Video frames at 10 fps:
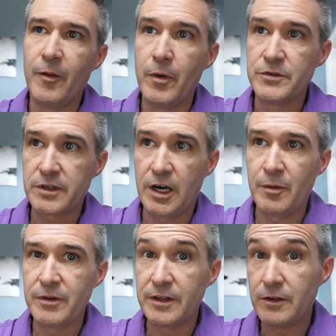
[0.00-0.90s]
The most
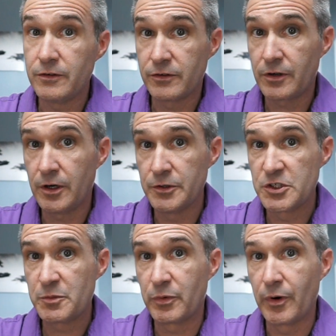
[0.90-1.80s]
commonly used is called
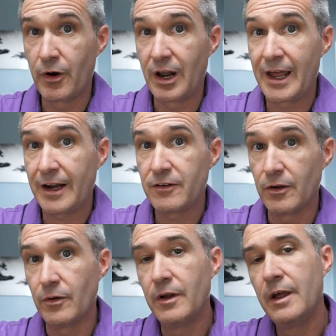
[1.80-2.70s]

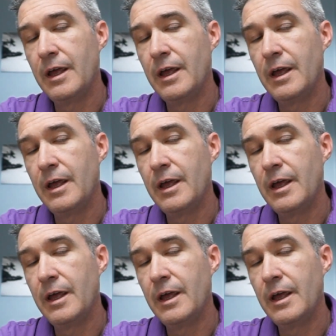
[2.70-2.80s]
spironolactone.